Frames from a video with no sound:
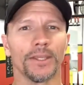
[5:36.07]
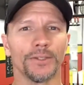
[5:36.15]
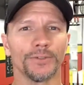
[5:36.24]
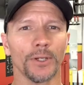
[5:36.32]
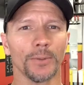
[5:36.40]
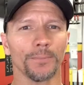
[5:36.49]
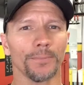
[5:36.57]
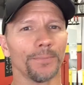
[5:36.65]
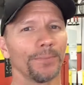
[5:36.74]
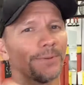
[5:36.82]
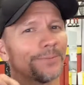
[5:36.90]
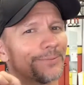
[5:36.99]
so
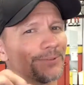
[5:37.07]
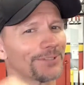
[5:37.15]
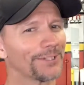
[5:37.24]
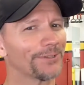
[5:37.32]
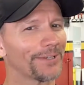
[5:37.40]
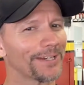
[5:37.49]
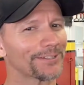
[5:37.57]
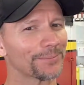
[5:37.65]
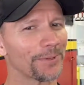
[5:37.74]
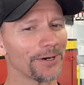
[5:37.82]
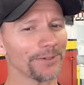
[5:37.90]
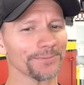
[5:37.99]
see you guys
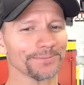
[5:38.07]
tomorrow.